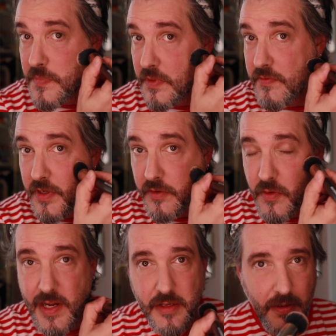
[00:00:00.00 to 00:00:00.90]
You've done
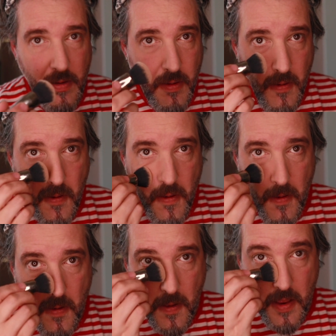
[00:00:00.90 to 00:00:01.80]
great.
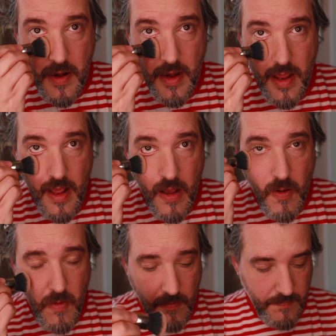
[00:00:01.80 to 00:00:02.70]
And
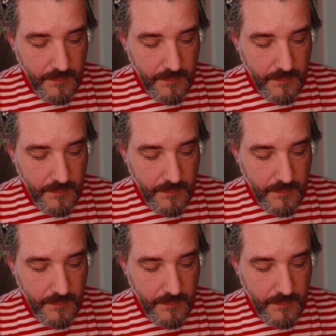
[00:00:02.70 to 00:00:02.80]
now